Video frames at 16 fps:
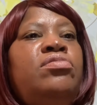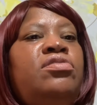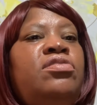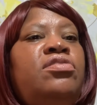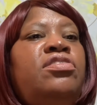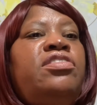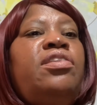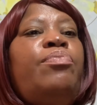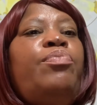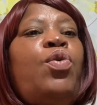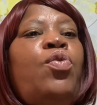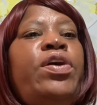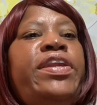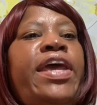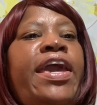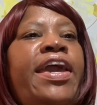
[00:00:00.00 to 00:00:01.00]
some
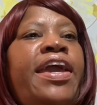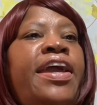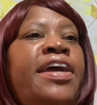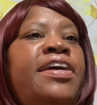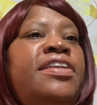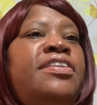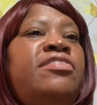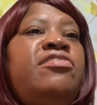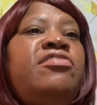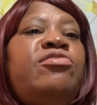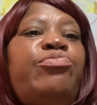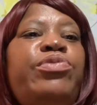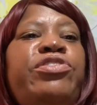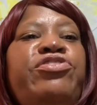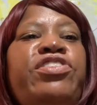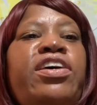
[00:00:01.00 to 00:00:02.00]
on hand and
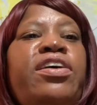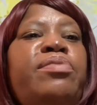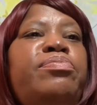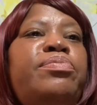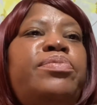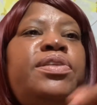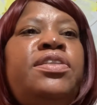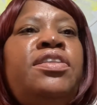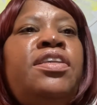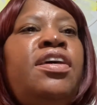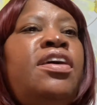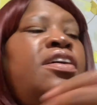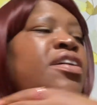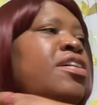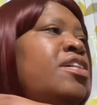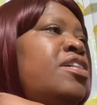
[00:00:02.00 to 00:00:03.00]
switch up and
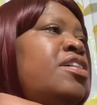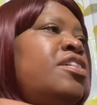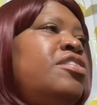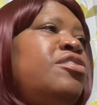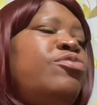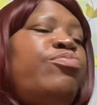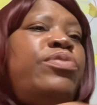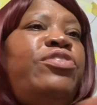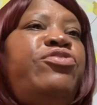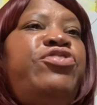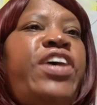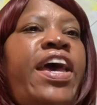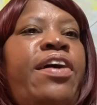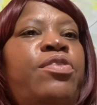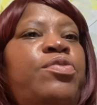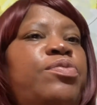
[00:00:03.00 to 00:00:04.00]
switch
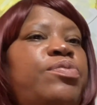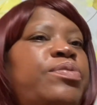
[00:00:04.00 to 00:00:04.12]
out.